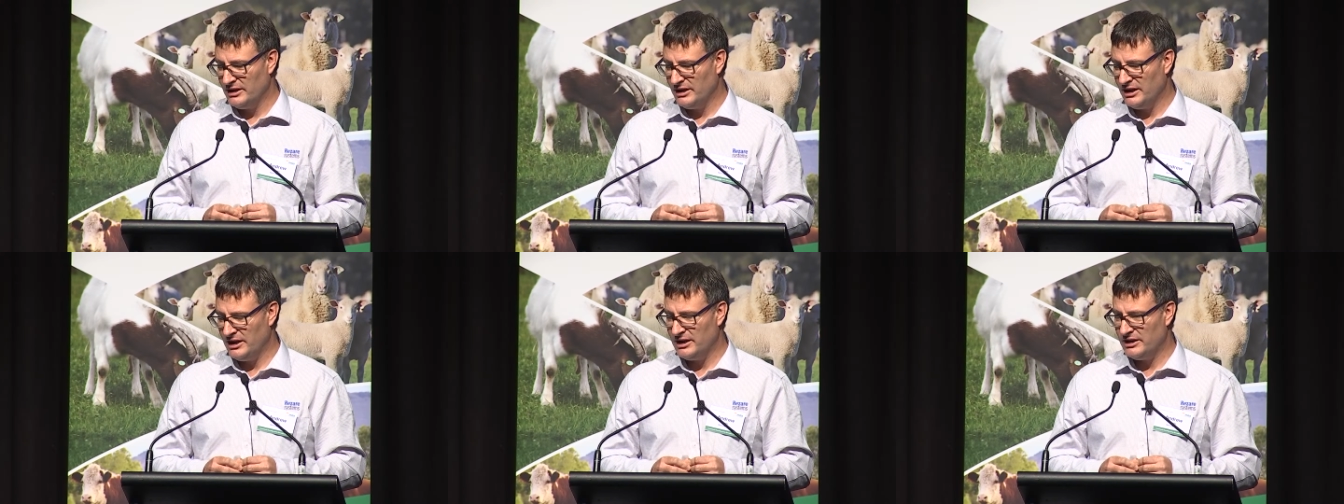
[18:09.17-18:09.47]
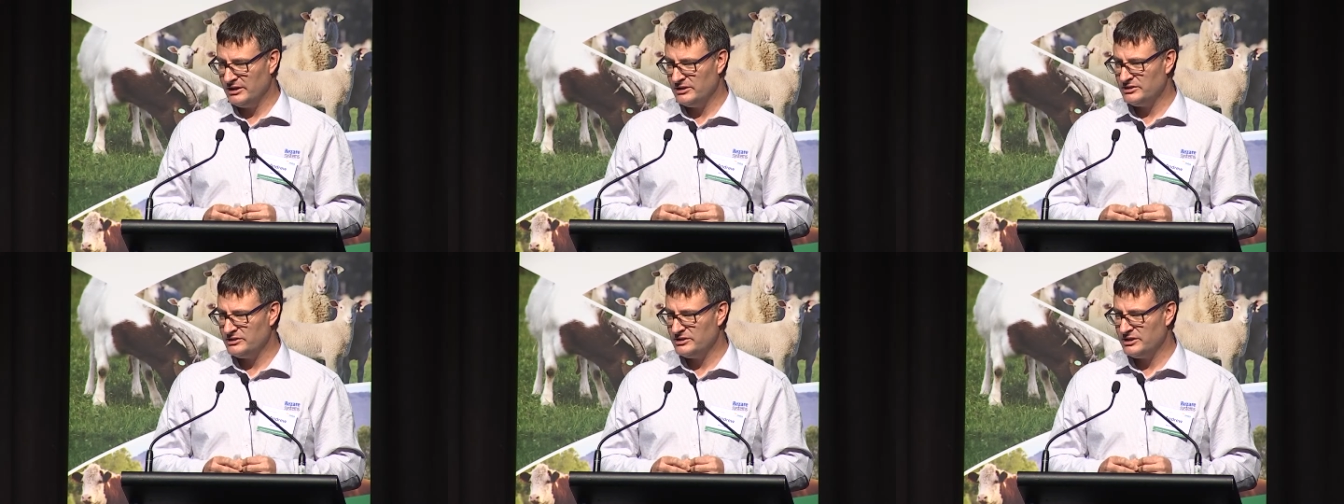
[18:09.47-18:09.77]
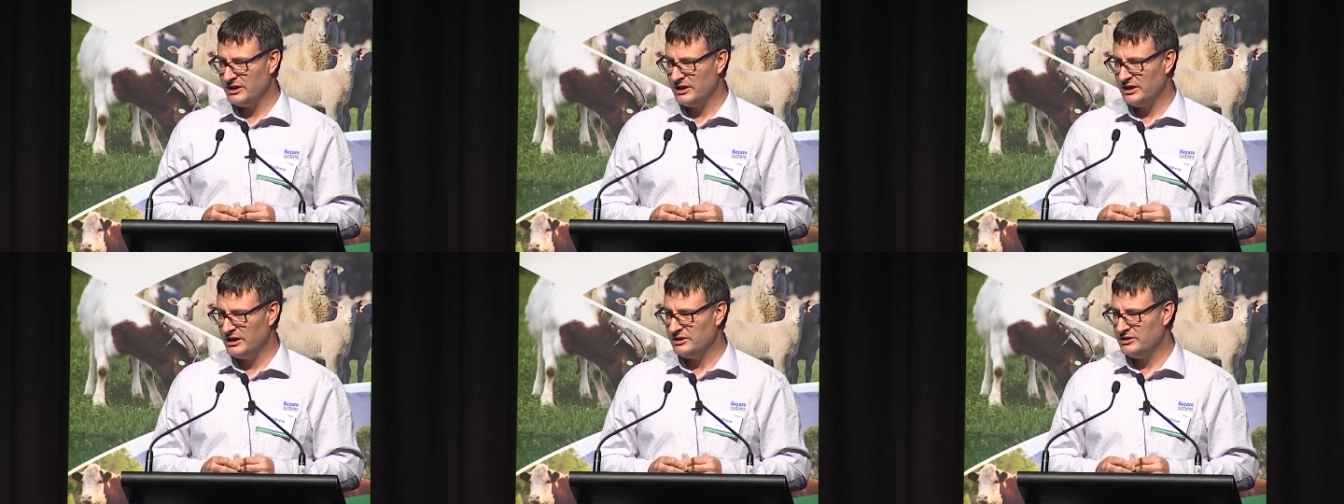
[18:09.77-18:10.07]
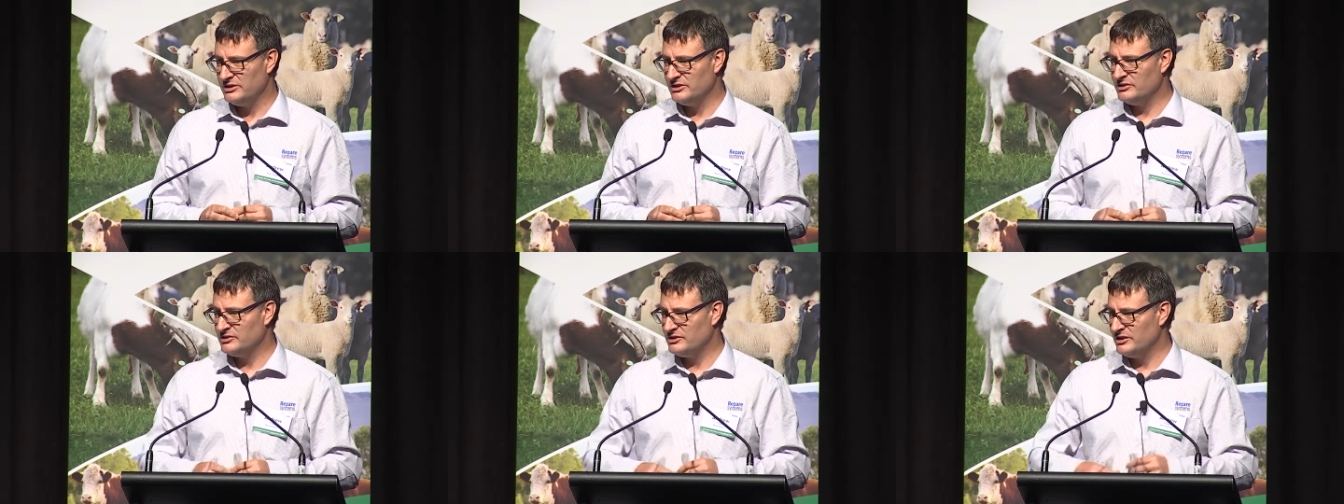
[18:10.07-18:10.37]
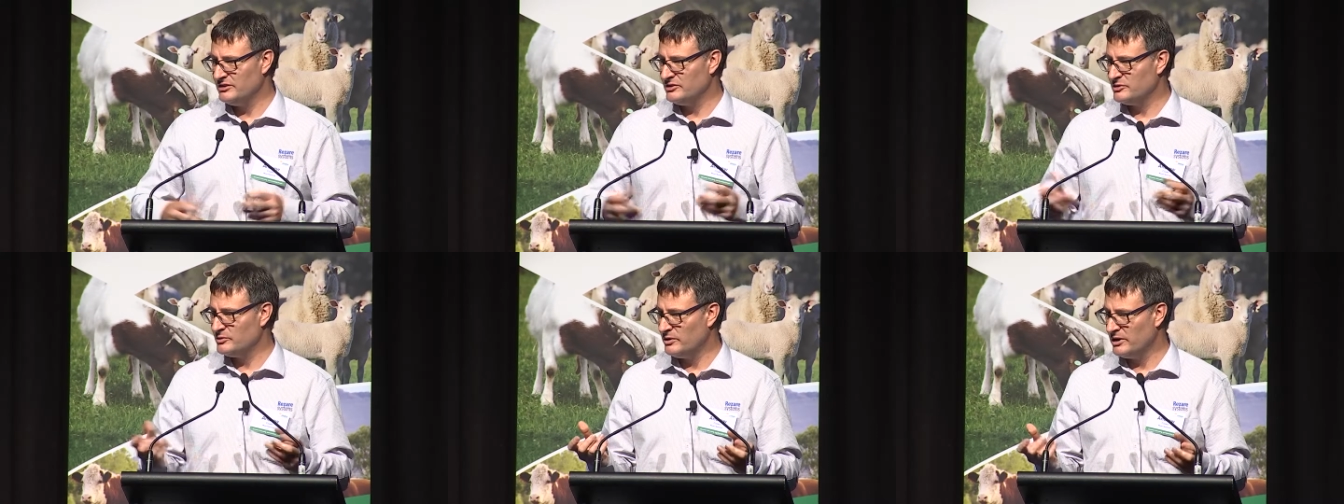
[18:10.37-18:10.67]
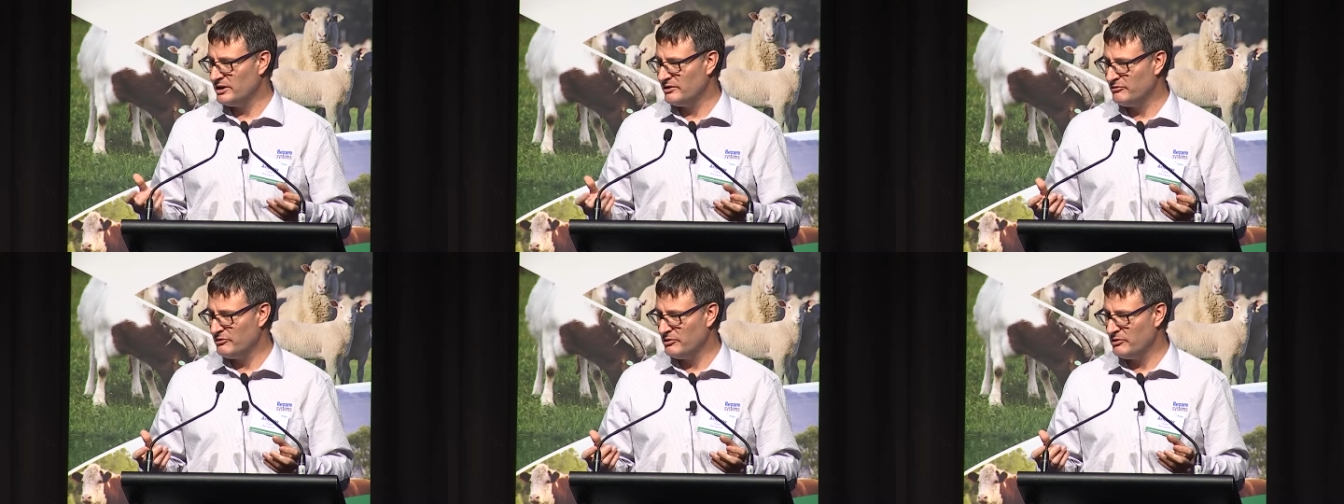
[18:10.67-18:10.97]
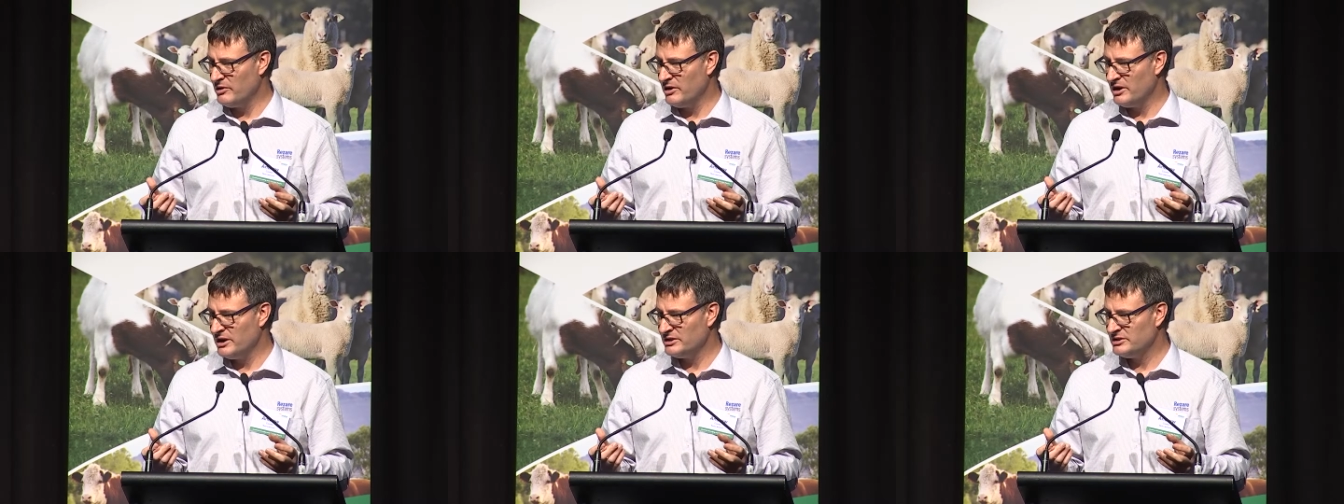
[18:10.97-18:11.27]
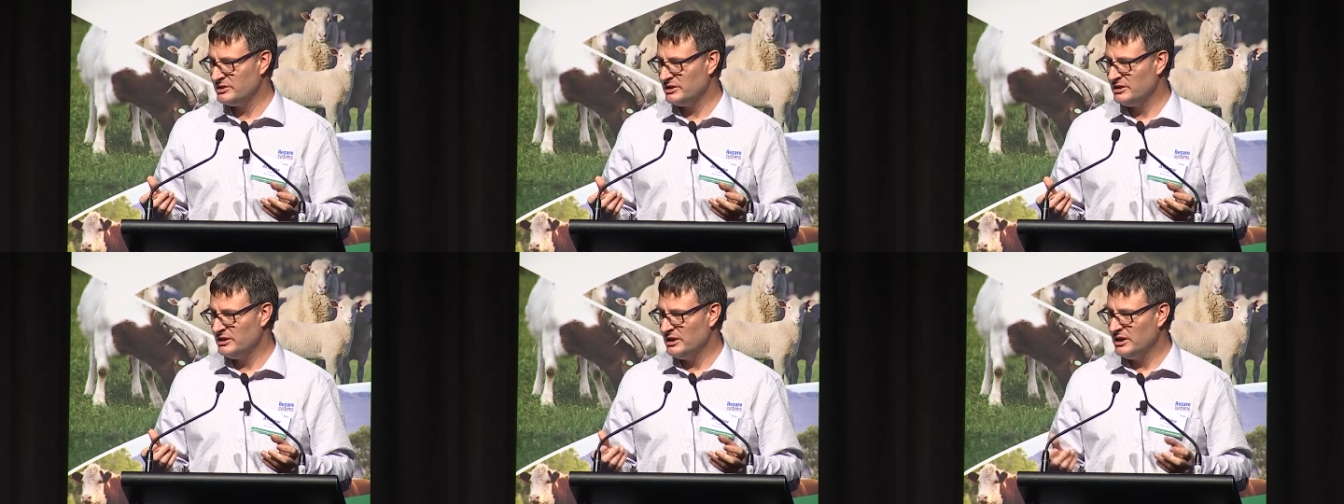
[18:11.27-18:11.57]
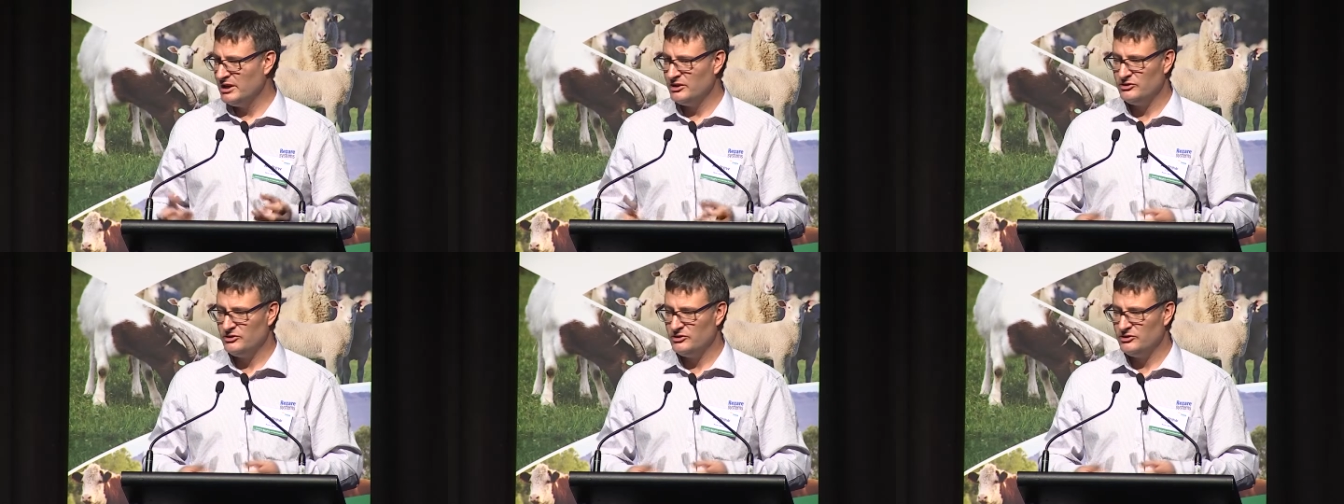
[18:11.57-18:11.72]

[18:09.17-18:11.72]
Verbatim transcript: And, uh, and you can see there's quite a variety.